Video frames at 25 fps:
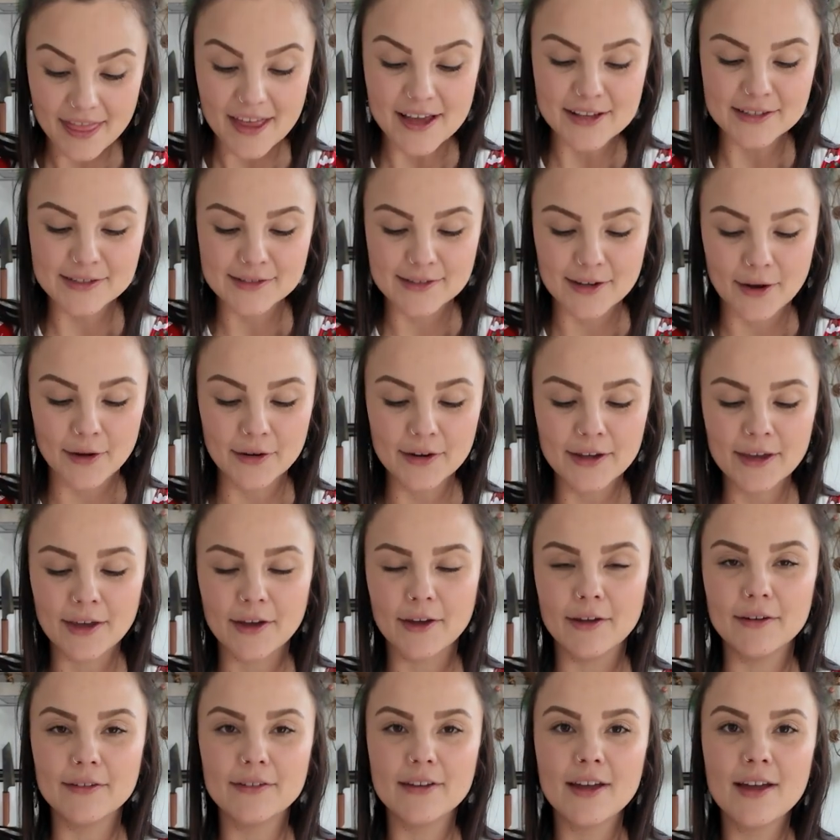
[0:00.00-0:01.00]
They're so
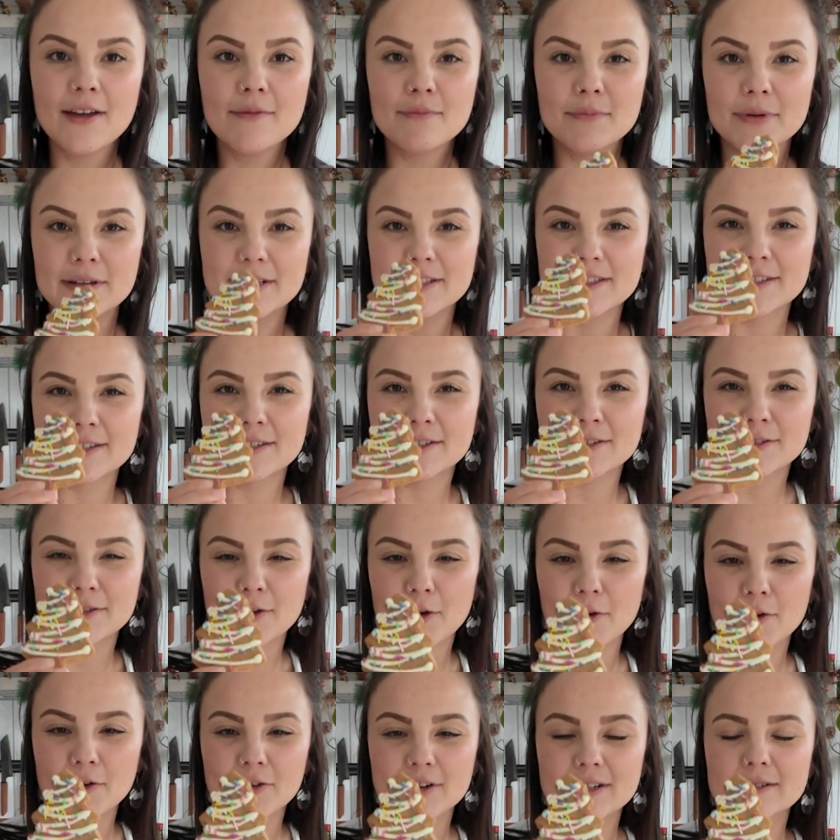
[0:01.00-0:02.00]
cute, but
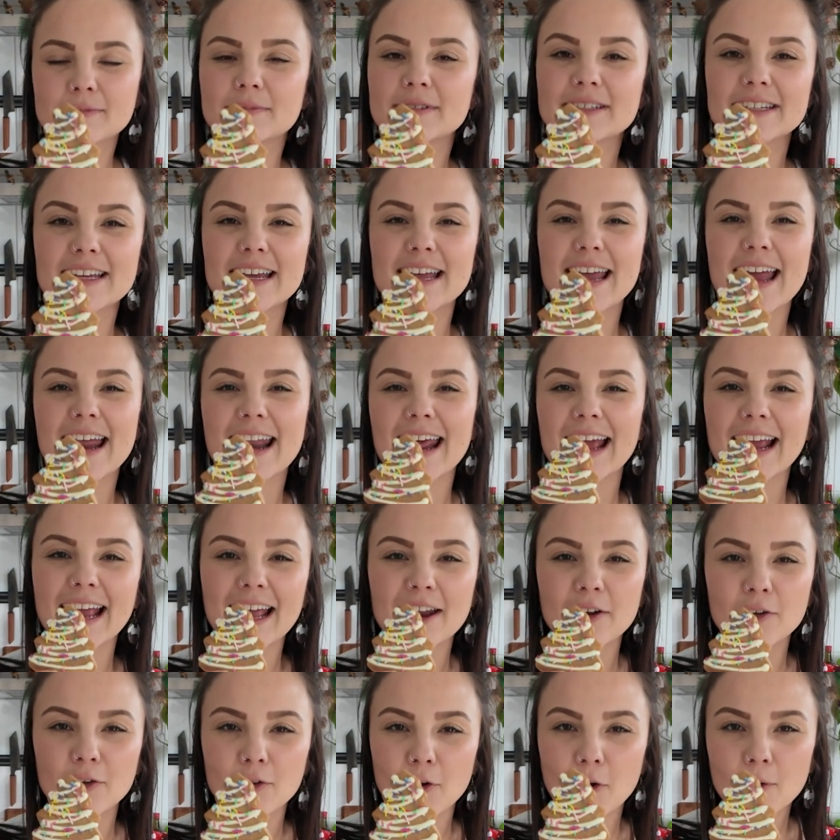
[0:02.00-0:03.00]
so Christmassy, and I
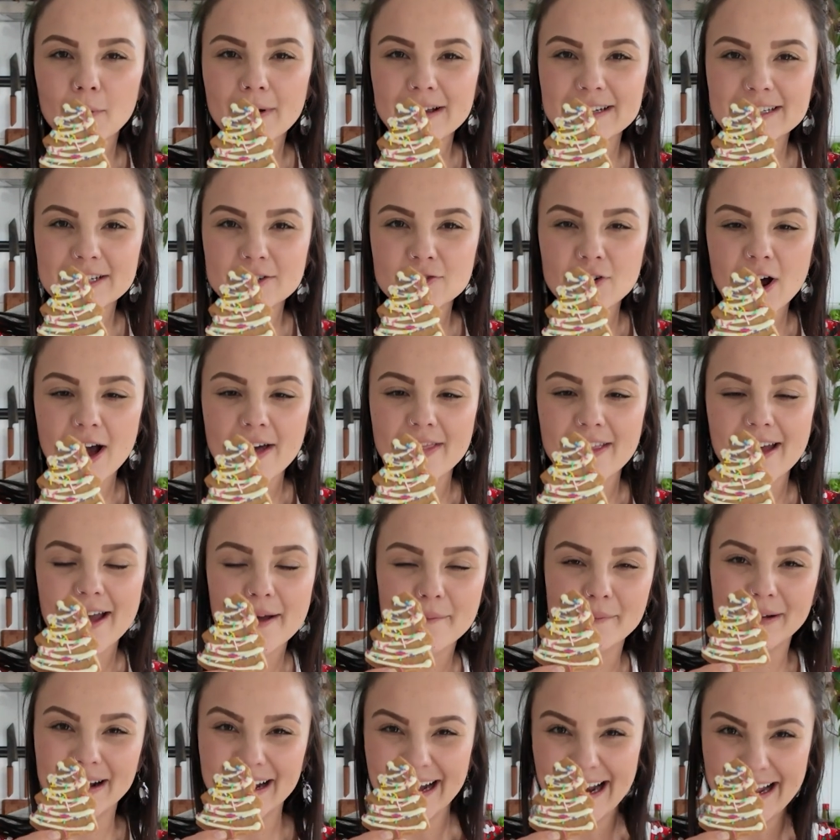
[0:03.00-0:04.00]
cannot wait to try
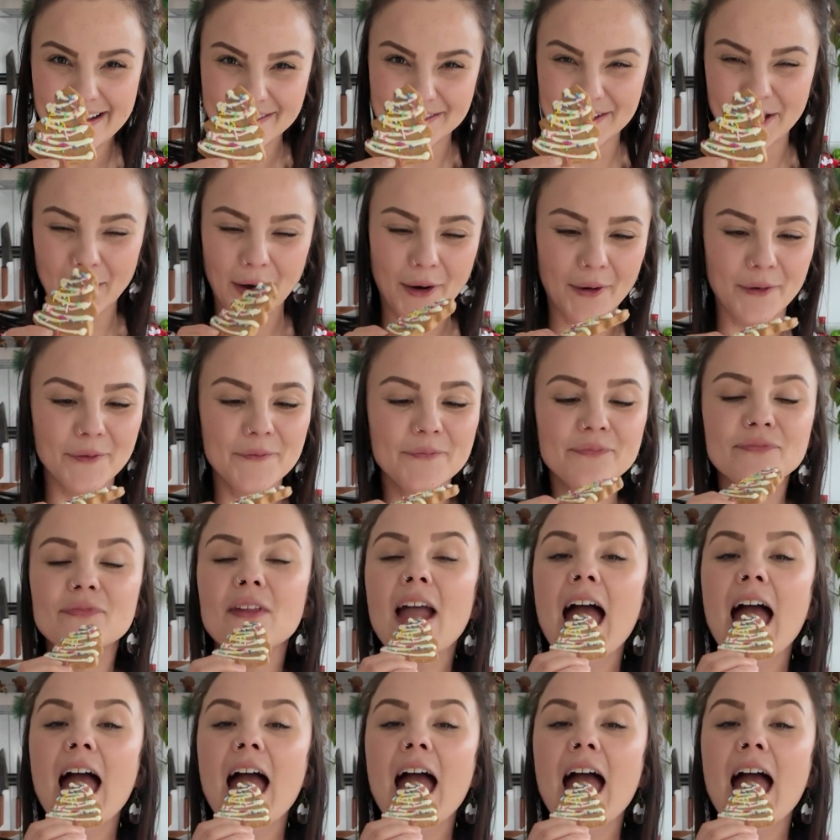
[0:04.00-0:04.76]
them. Let's go.